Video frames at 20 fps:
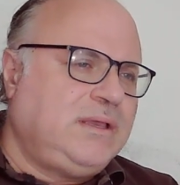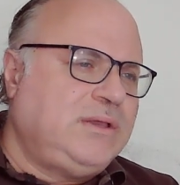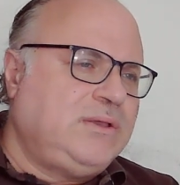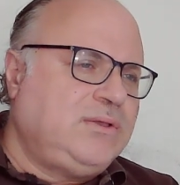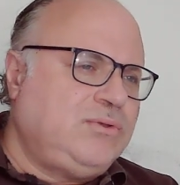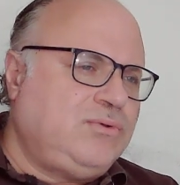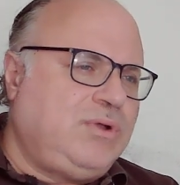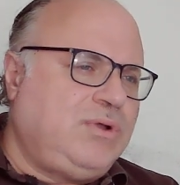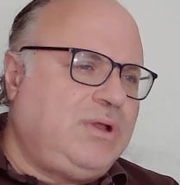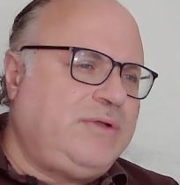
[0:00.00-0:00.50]

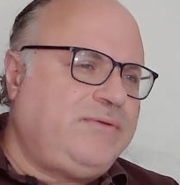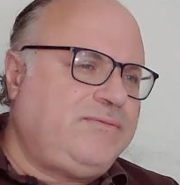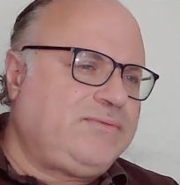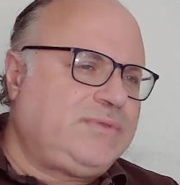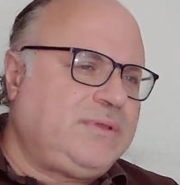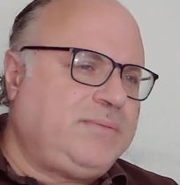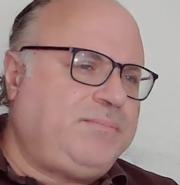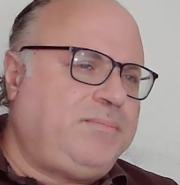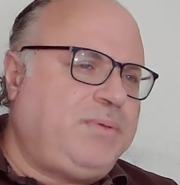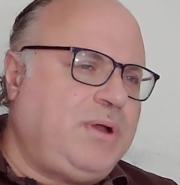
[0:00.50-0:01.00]
You have
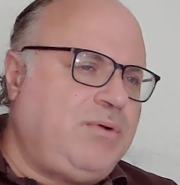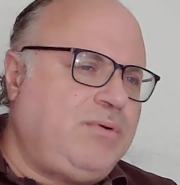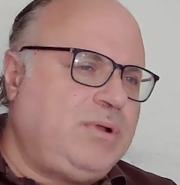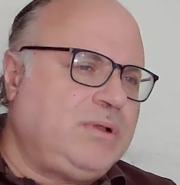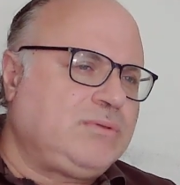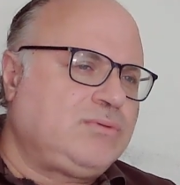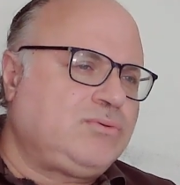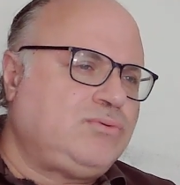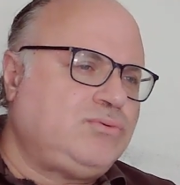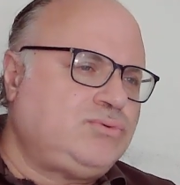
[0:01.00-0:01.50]
the
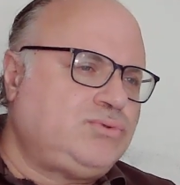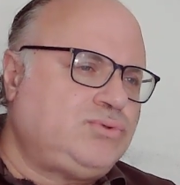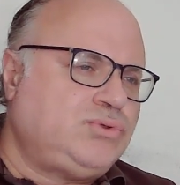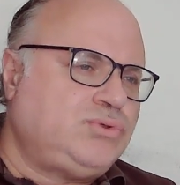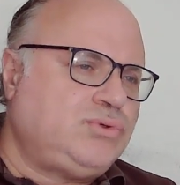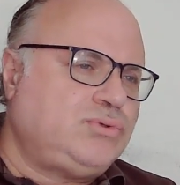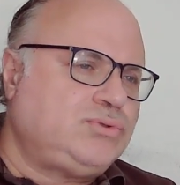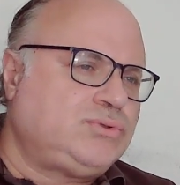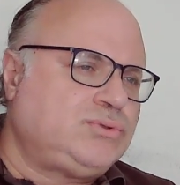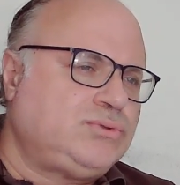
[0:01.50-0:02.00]
power to
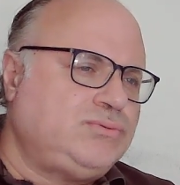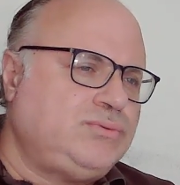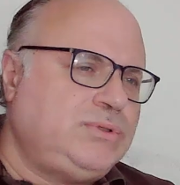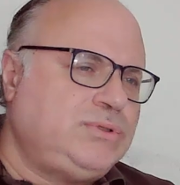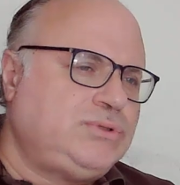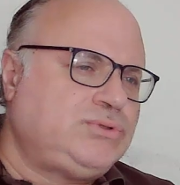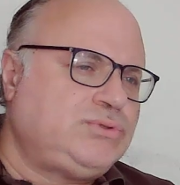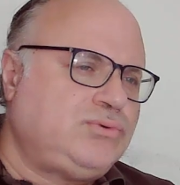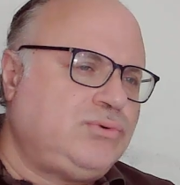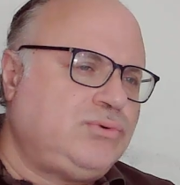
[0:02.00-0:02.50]
choose
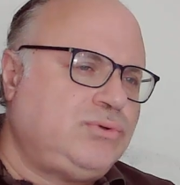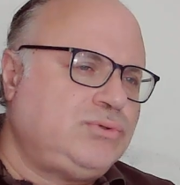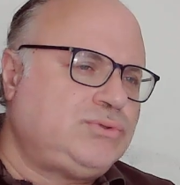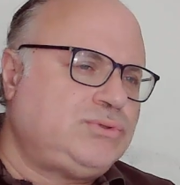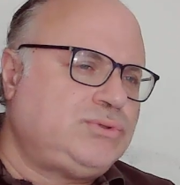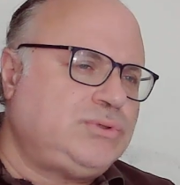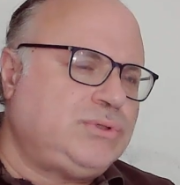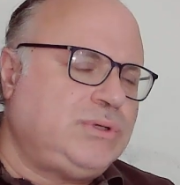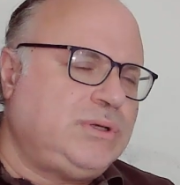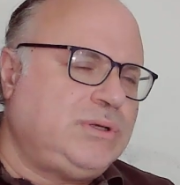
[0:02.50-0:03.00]
which
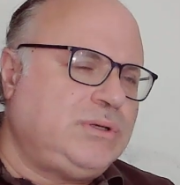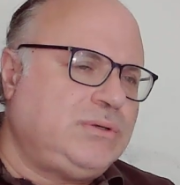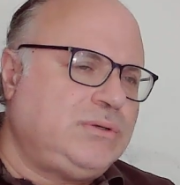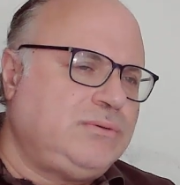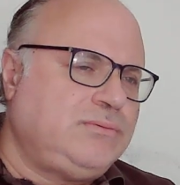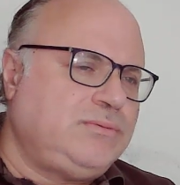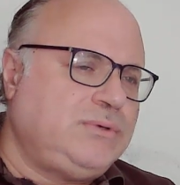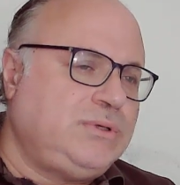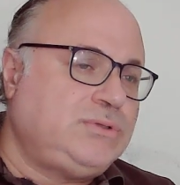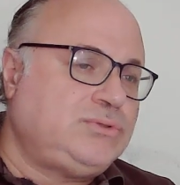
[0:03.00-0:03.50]

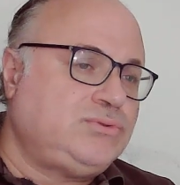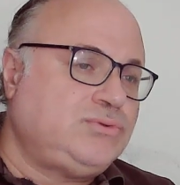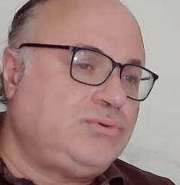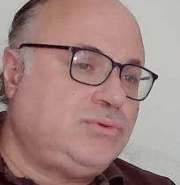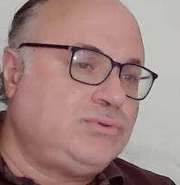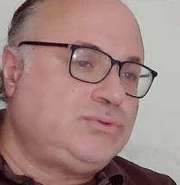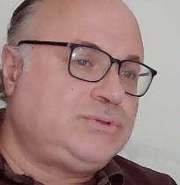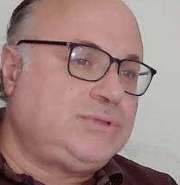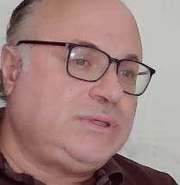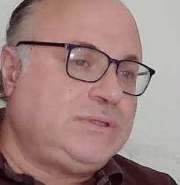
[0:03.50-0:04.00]

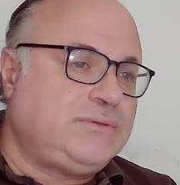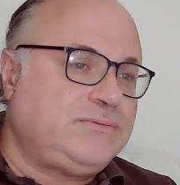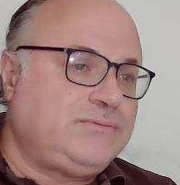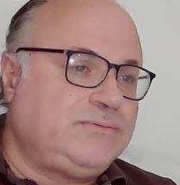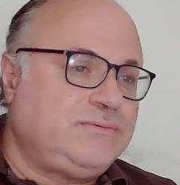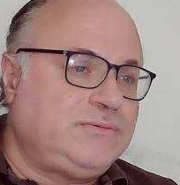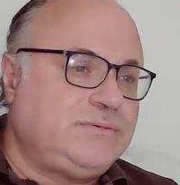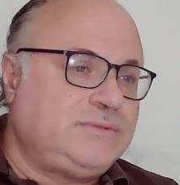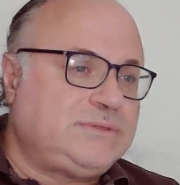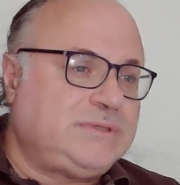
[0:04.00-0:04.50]
goods and
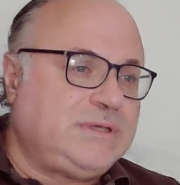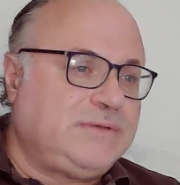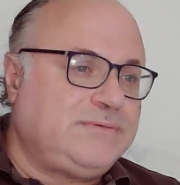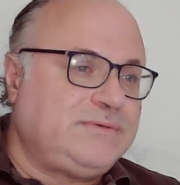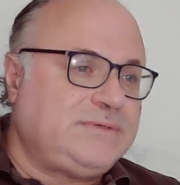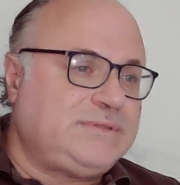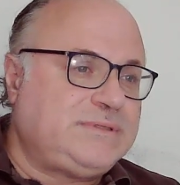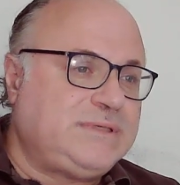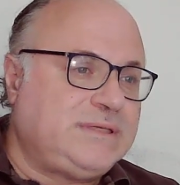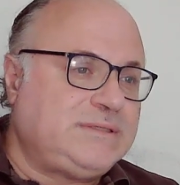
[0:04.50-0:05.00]

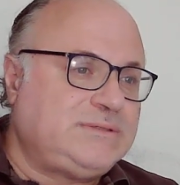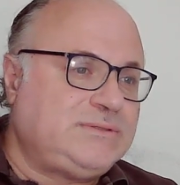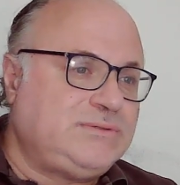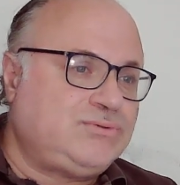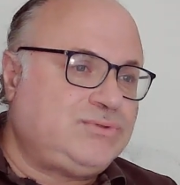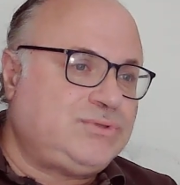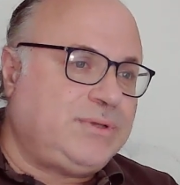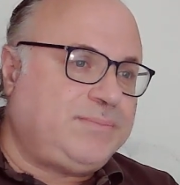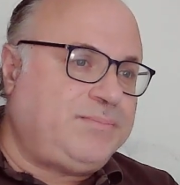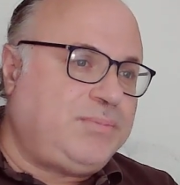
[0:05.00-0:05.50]
services you
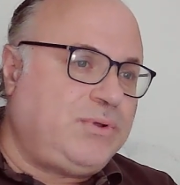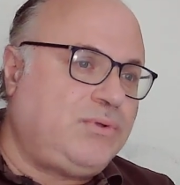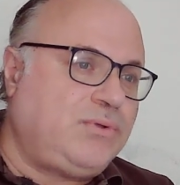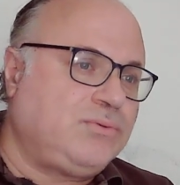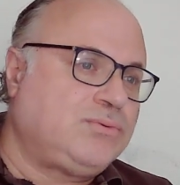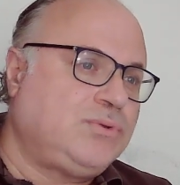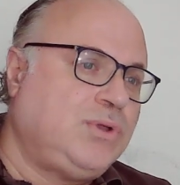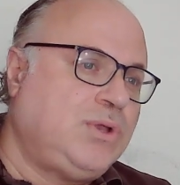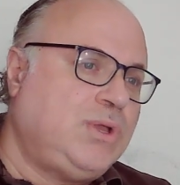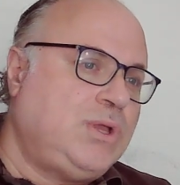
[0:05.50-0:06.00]

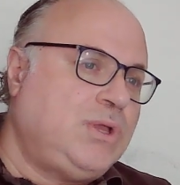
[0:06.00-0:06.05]
support.